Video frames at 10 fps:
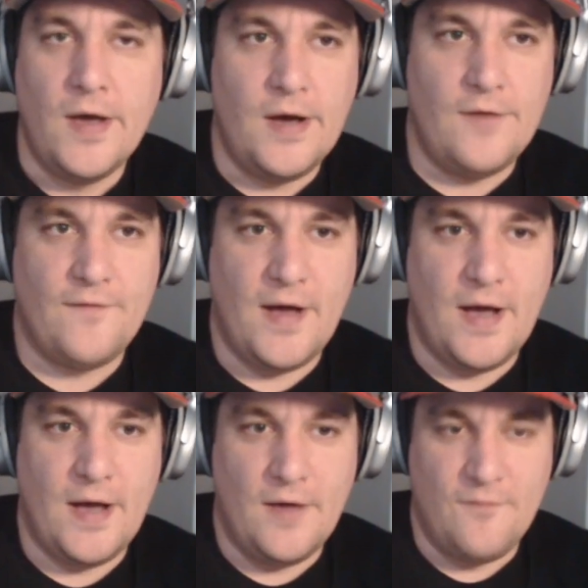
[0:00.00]
of
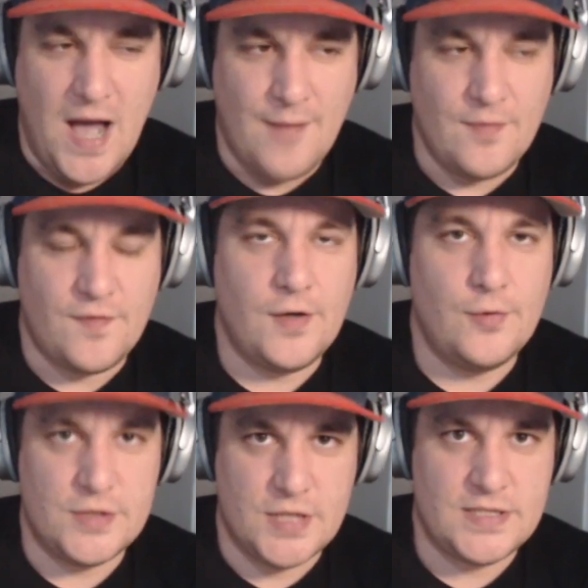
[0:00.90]
Mohamed
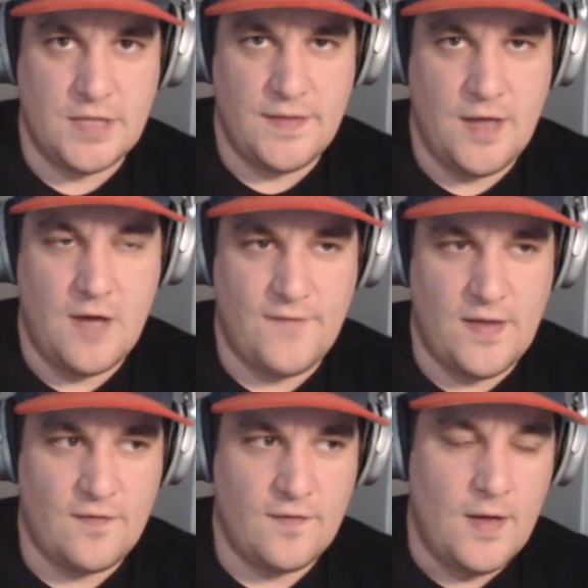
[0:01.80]
Sanu adjusting to the offense,